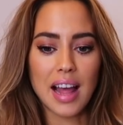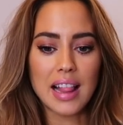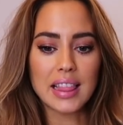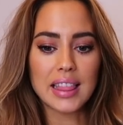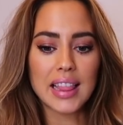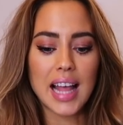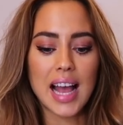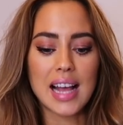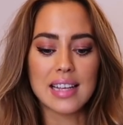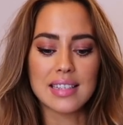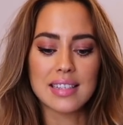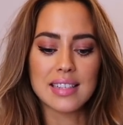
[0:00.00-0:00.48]

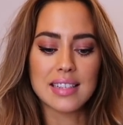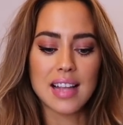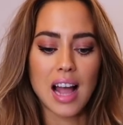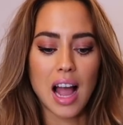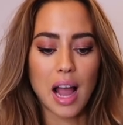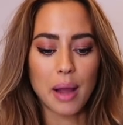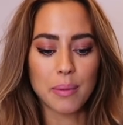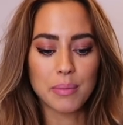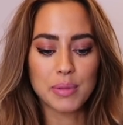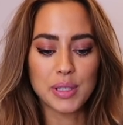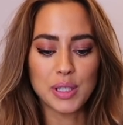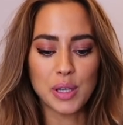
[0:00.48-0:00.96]
last
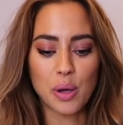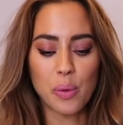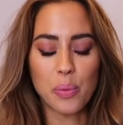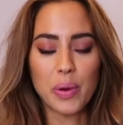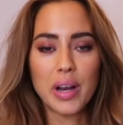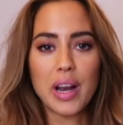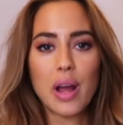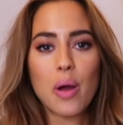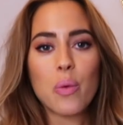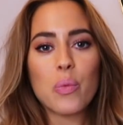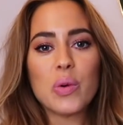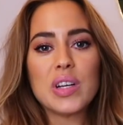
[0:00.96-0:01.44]
time. So
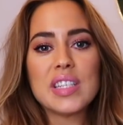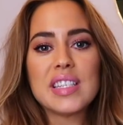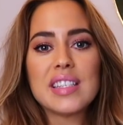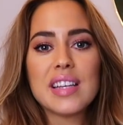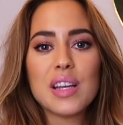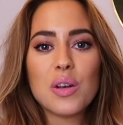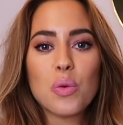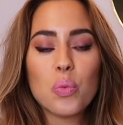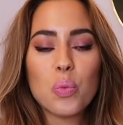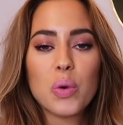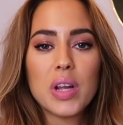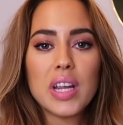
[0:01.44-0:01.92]
when I was
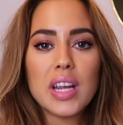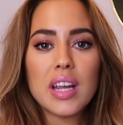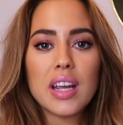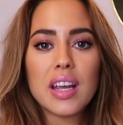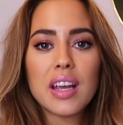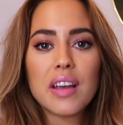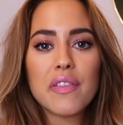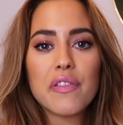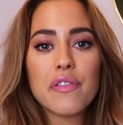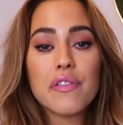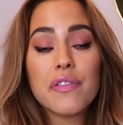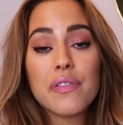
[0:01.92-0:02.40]
in
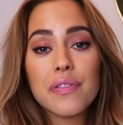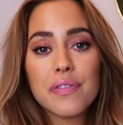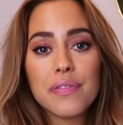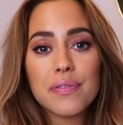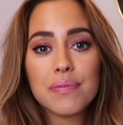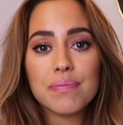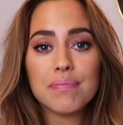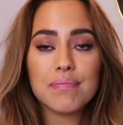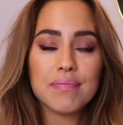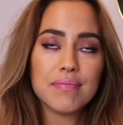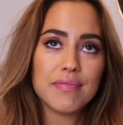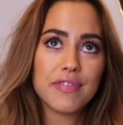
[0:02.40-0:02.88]
week
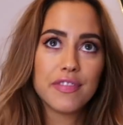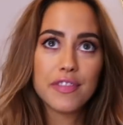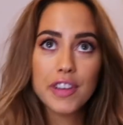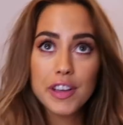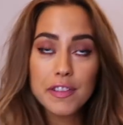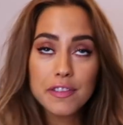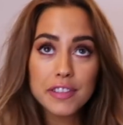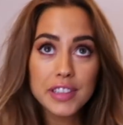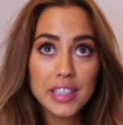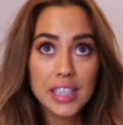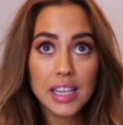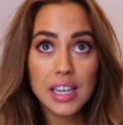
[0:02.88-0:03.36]

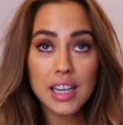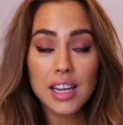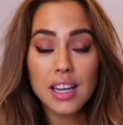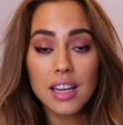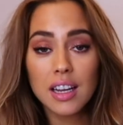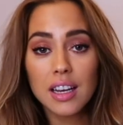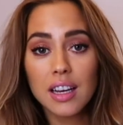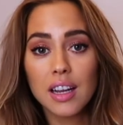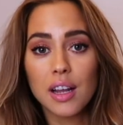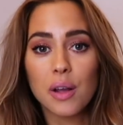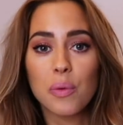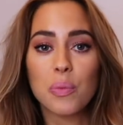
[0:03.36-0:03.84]

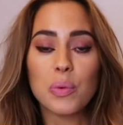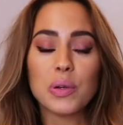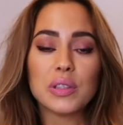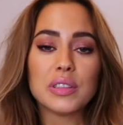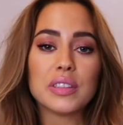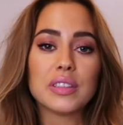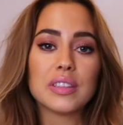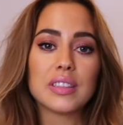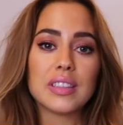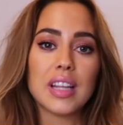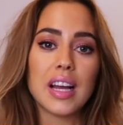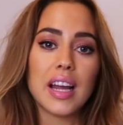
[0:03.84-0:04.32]
15, it
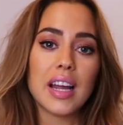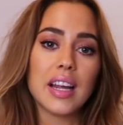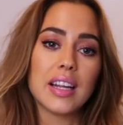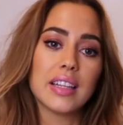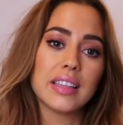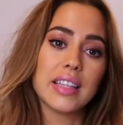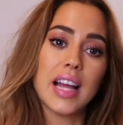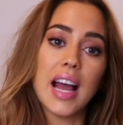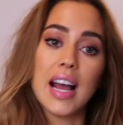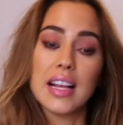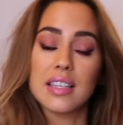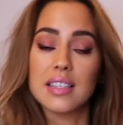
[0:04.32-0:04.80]
was
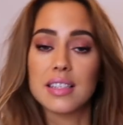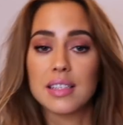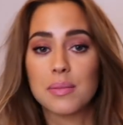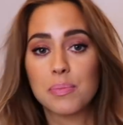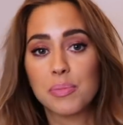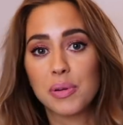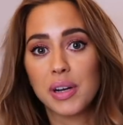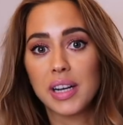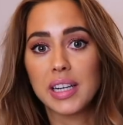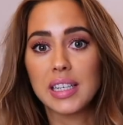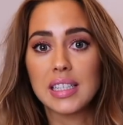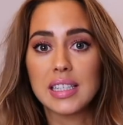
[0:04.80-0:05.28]
like last
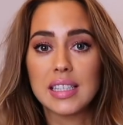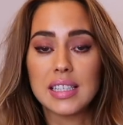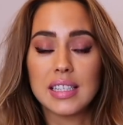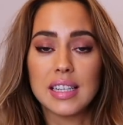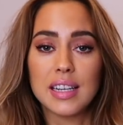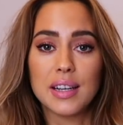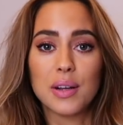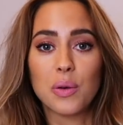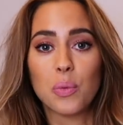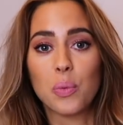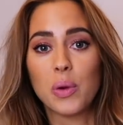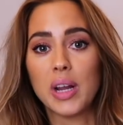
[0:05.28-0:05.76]

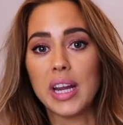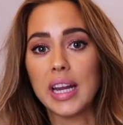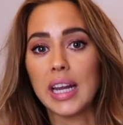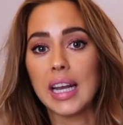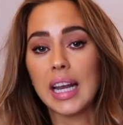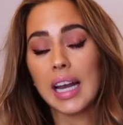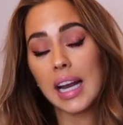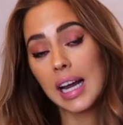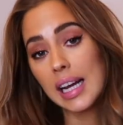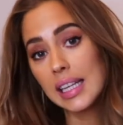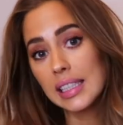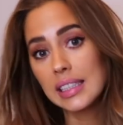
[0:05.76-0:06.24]
pregnancy in week
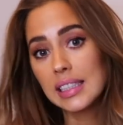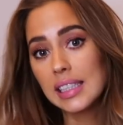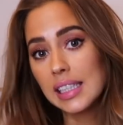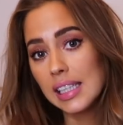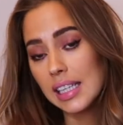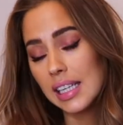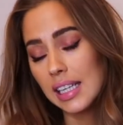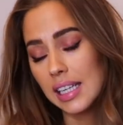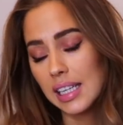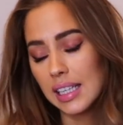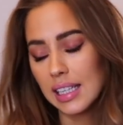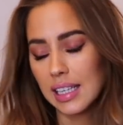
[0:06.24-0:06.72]

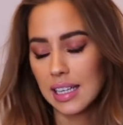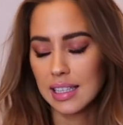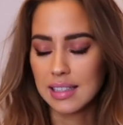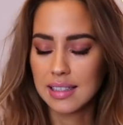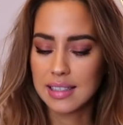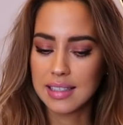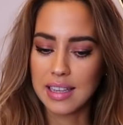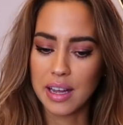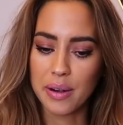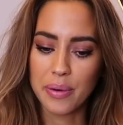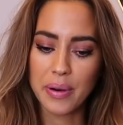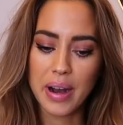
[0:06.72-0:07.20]
19,
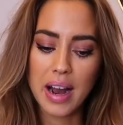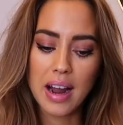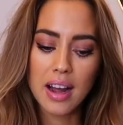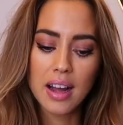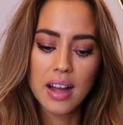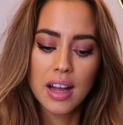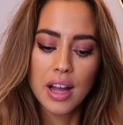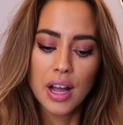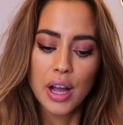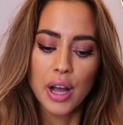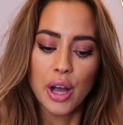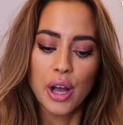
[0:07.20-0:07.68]
etc.
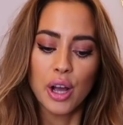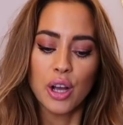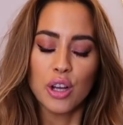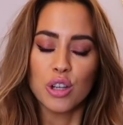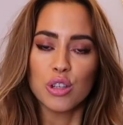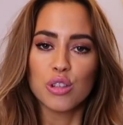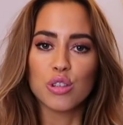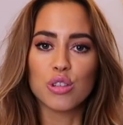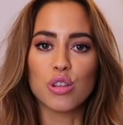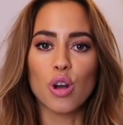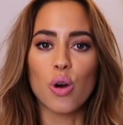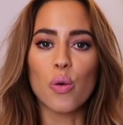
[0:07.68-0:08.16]

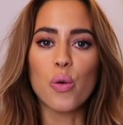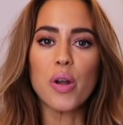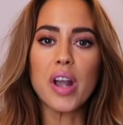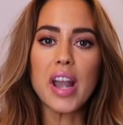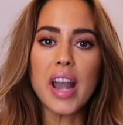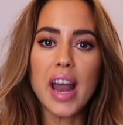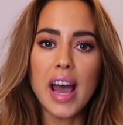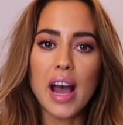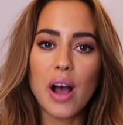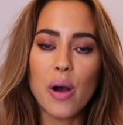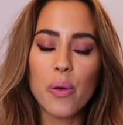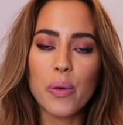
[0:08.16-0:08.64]
So
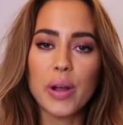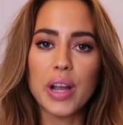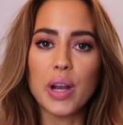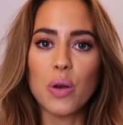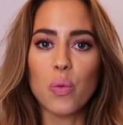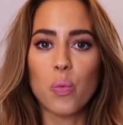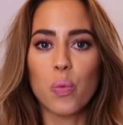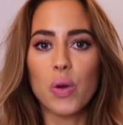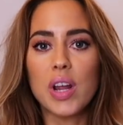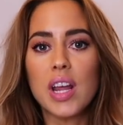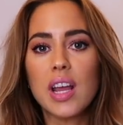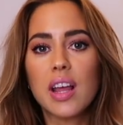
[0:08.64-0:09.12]
now
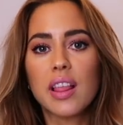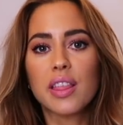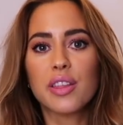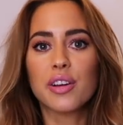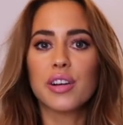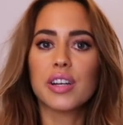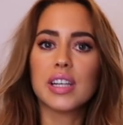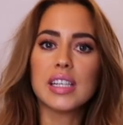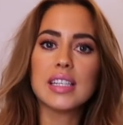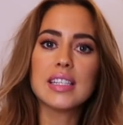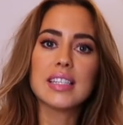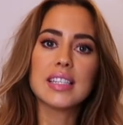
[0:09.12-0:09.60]
in week
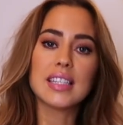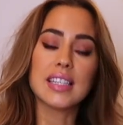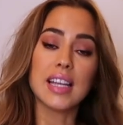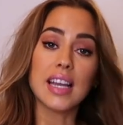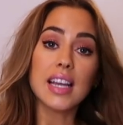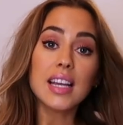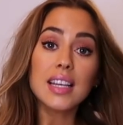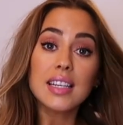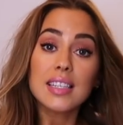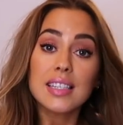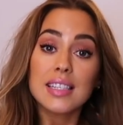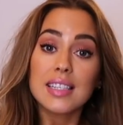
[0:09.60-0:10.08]

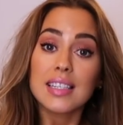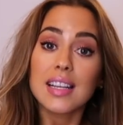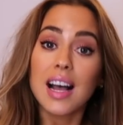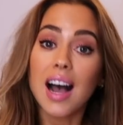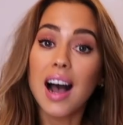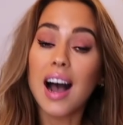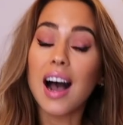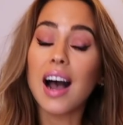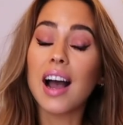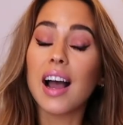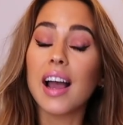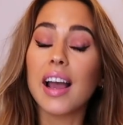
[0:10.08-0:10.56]
36,
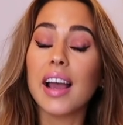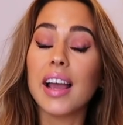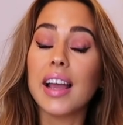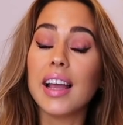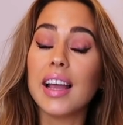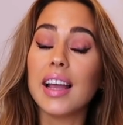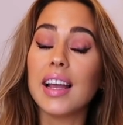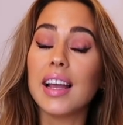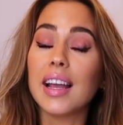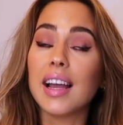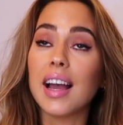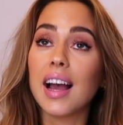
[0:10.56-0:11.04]

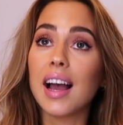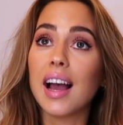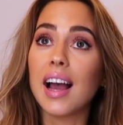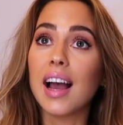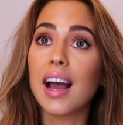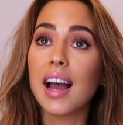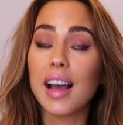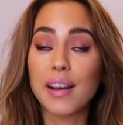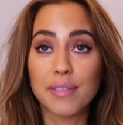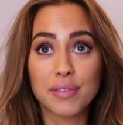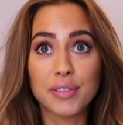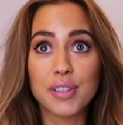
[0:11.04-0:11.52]
I
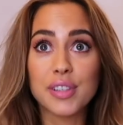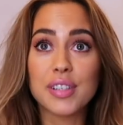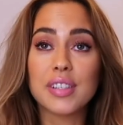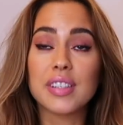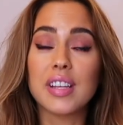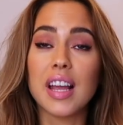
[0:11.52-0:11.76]
have to